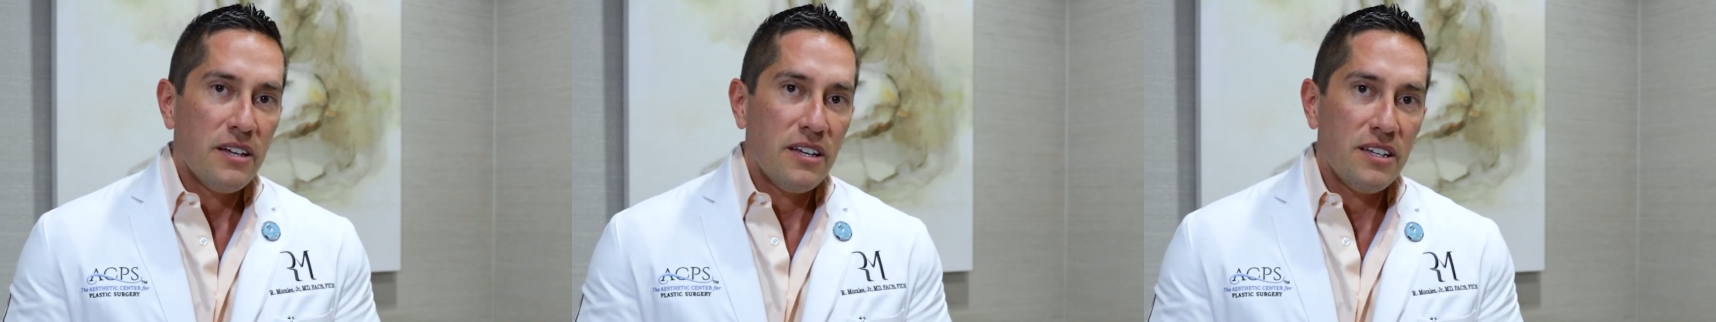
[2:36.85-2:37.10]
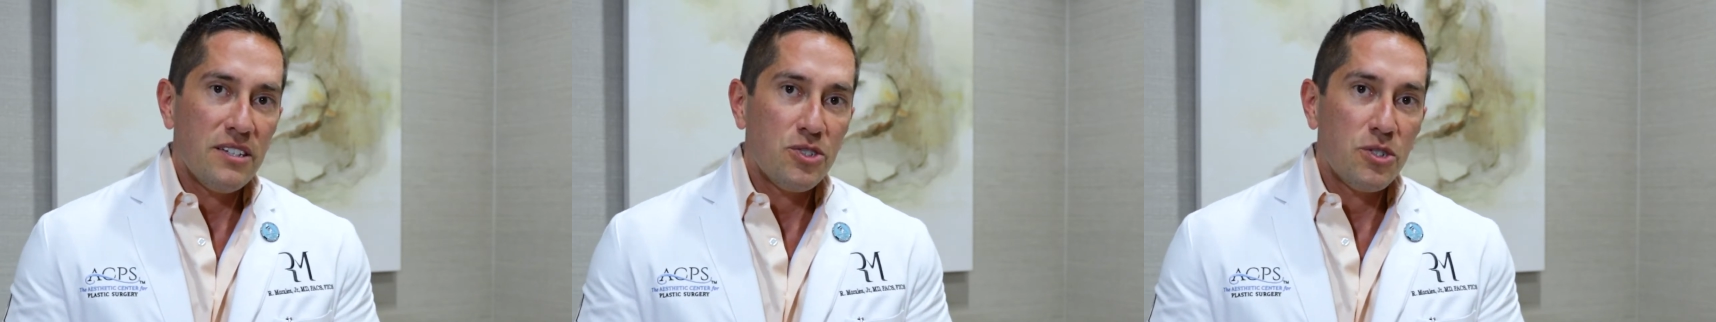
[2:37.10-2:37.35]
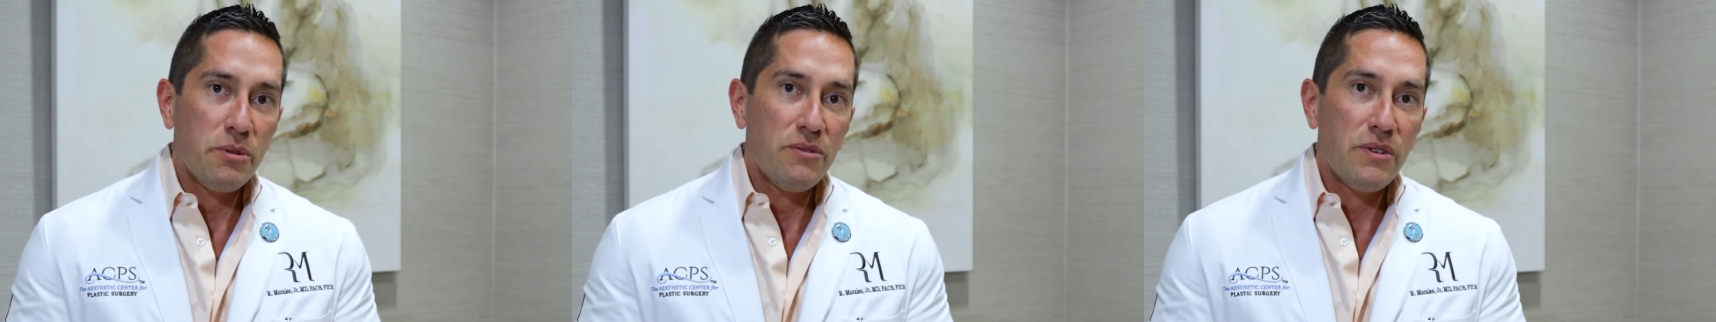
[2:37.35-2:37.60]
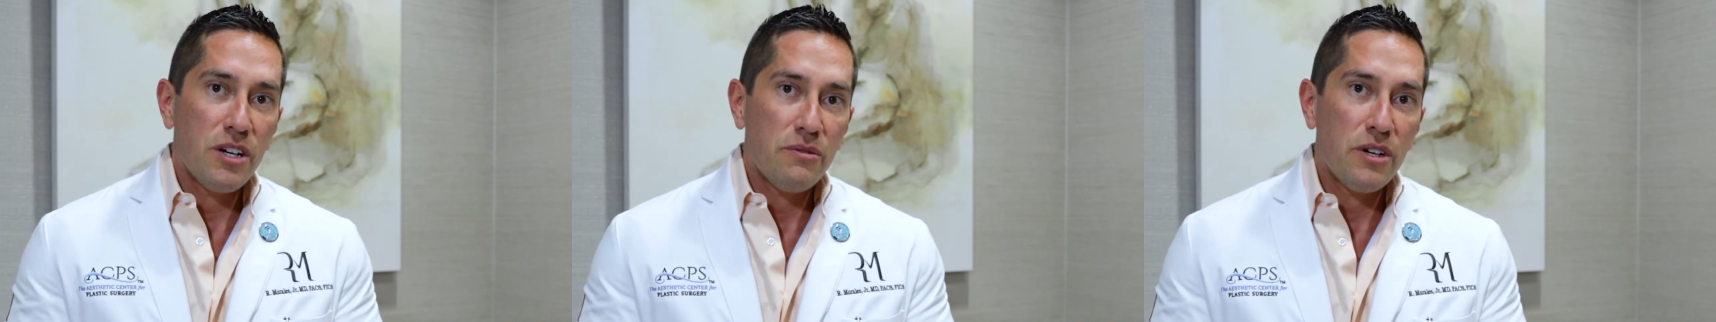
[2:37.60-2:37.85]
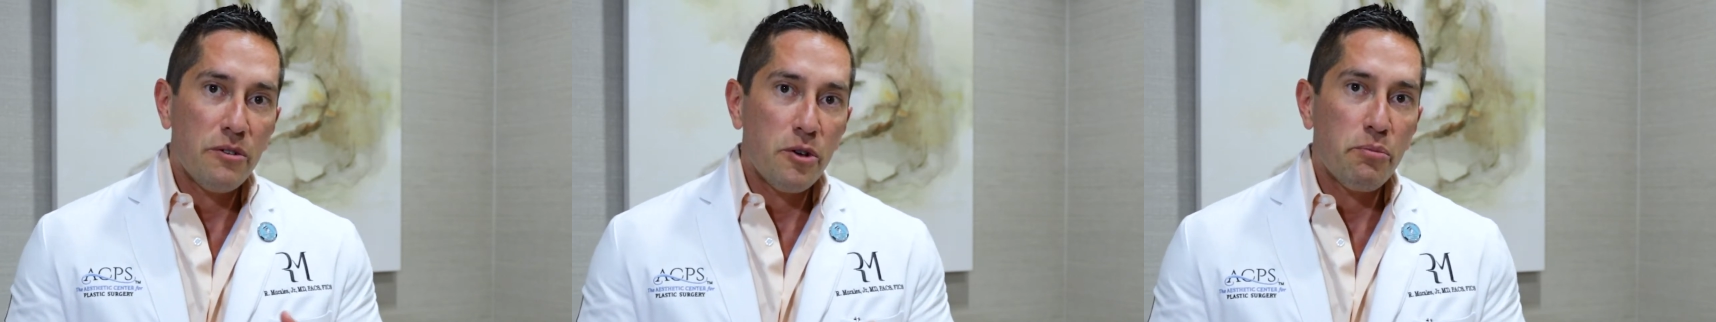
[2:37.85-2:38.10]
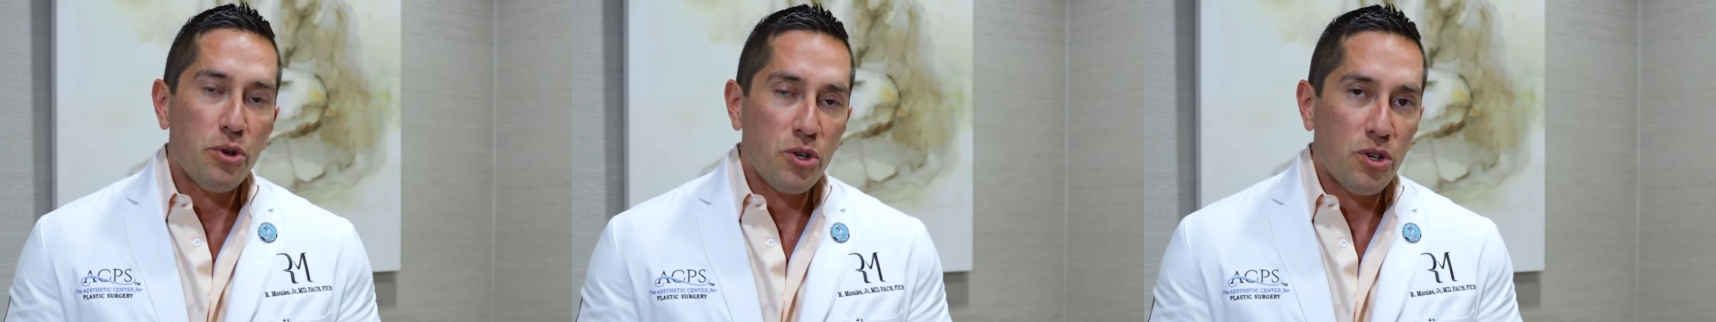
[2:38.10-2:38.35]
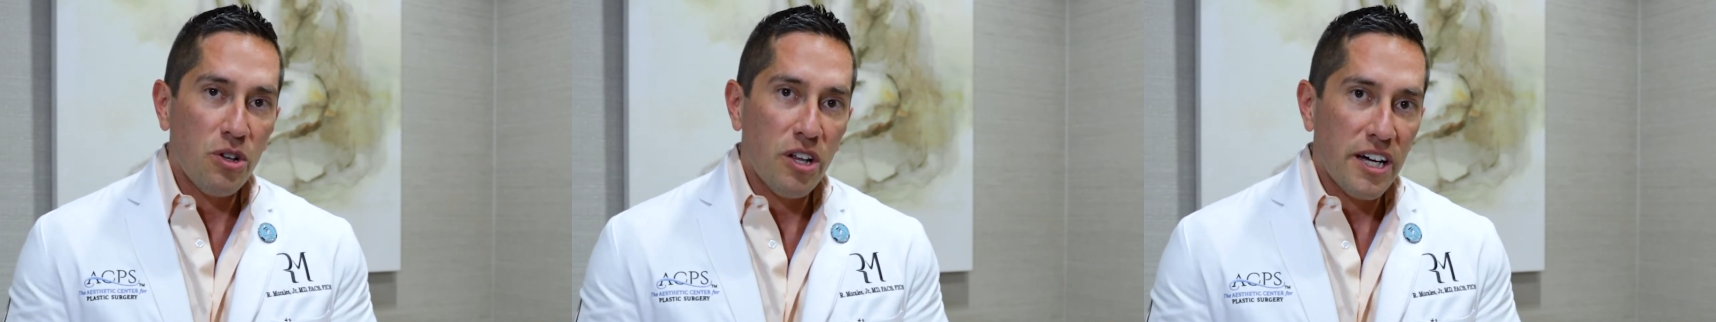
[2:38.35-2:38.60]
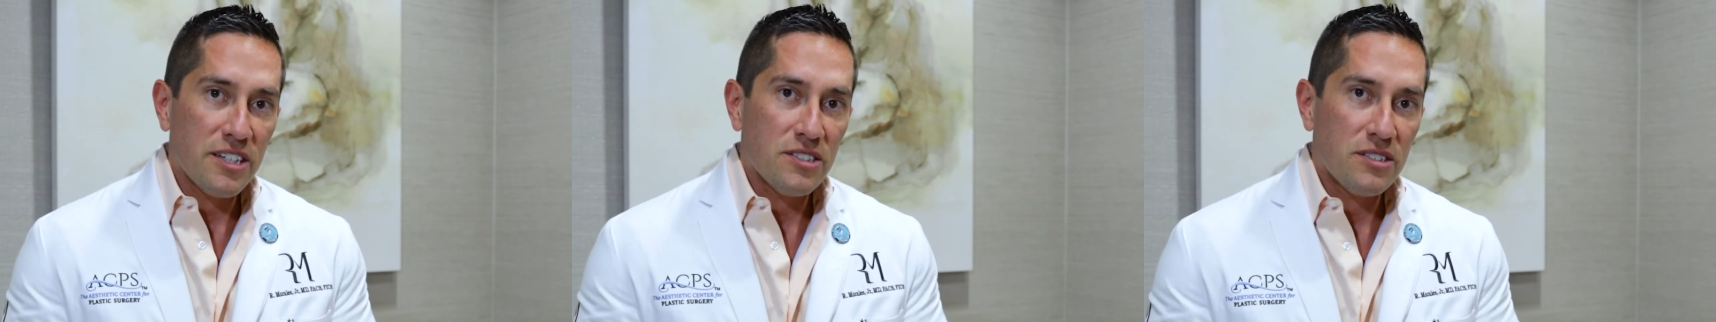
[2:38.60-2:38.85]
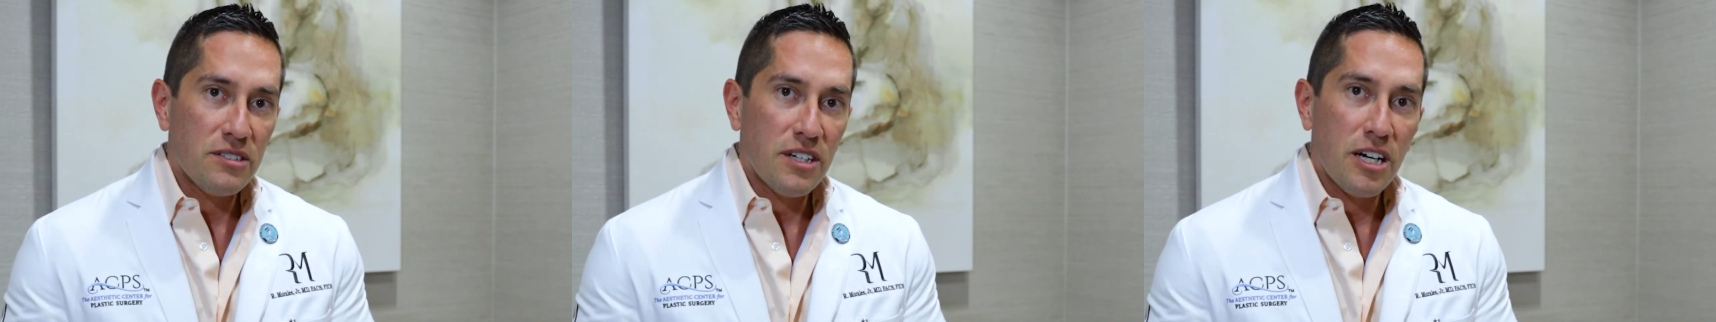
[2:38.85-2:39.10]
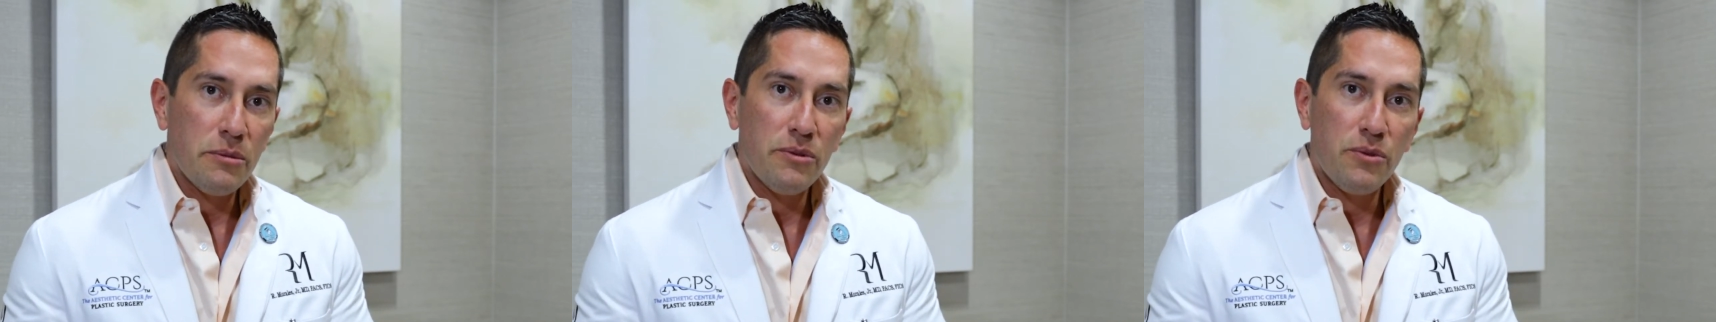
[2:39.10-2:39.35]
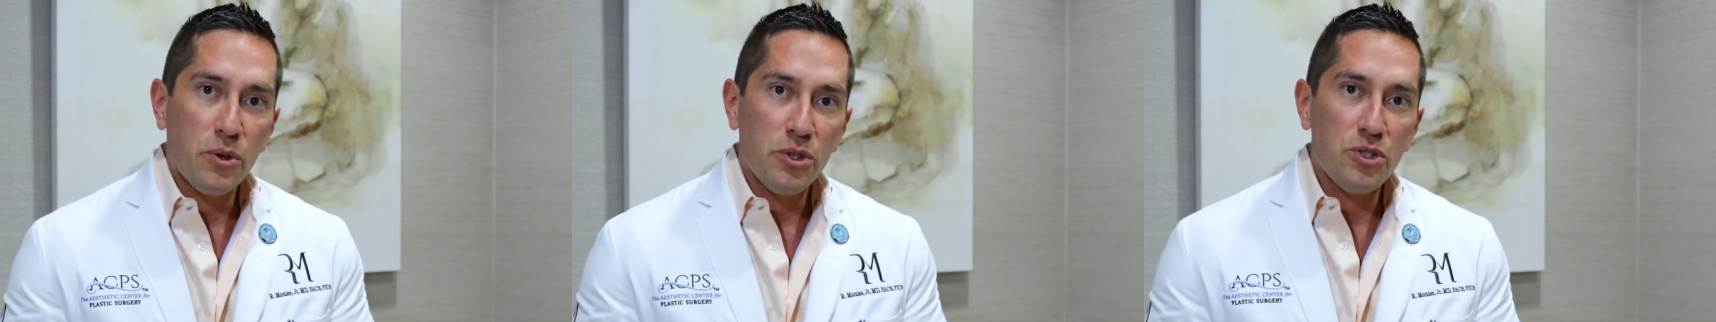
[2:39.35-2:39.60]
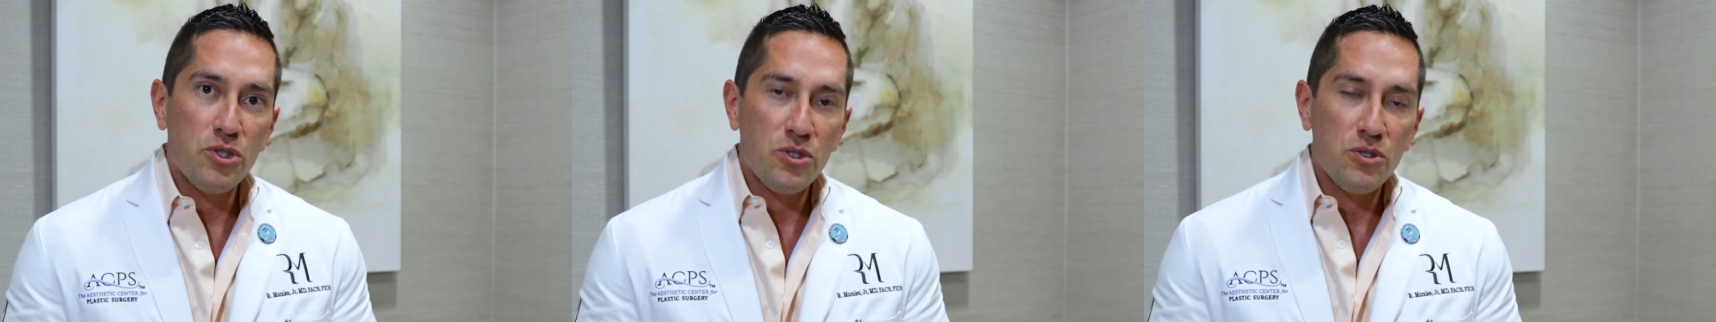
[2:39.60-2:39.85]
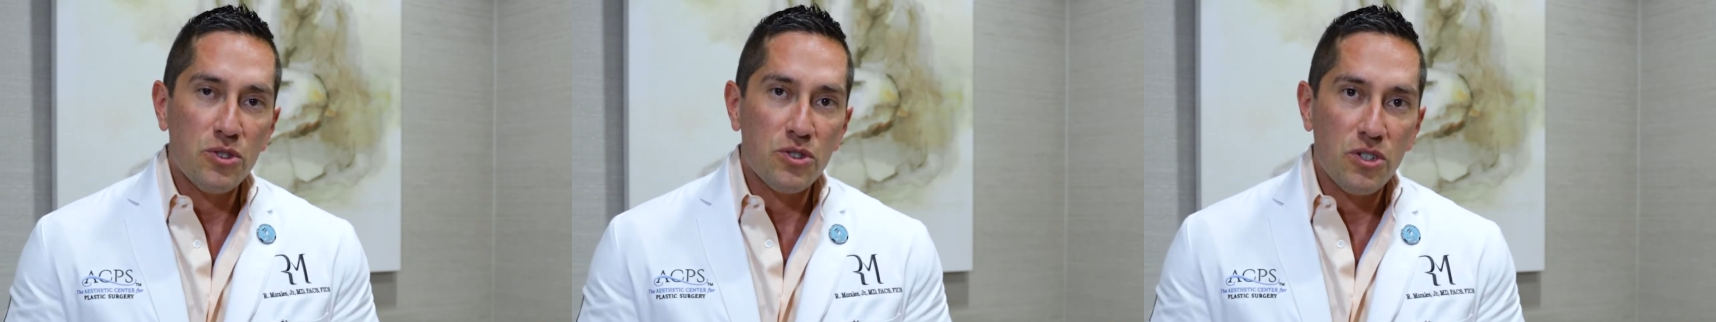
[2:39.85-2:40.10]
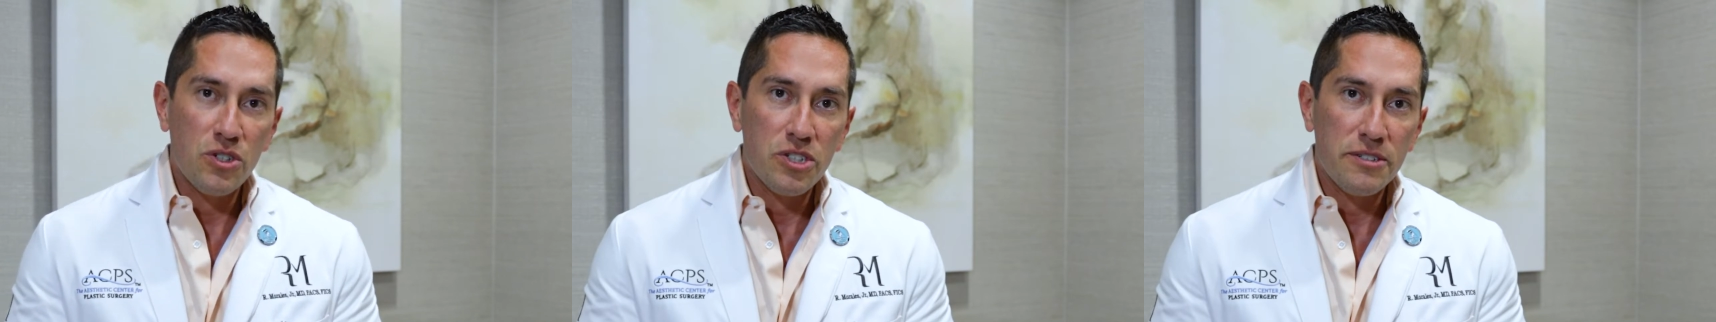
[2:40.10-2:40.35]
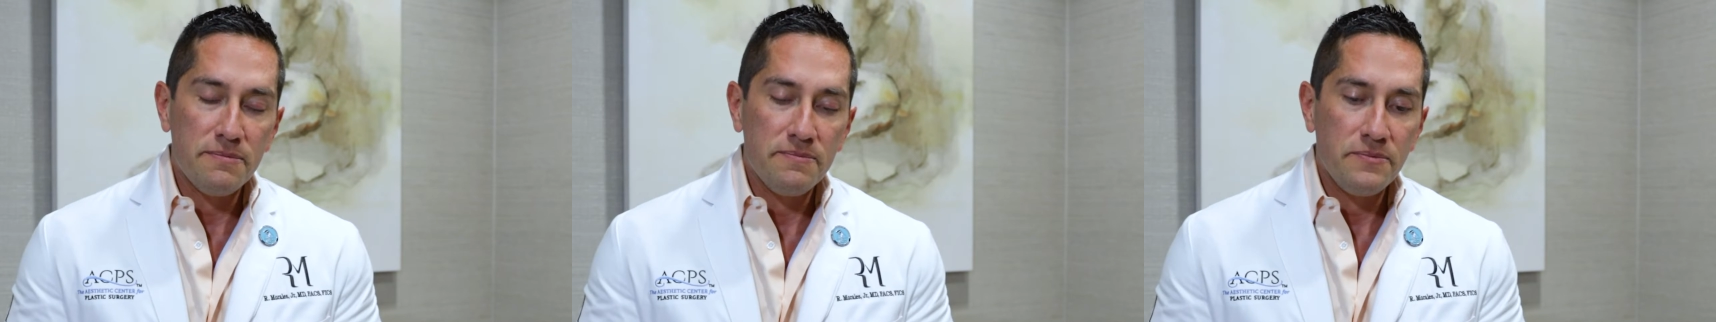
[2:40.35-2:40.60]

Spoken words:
it should be very, very, very protocolized before you choose your surgeon.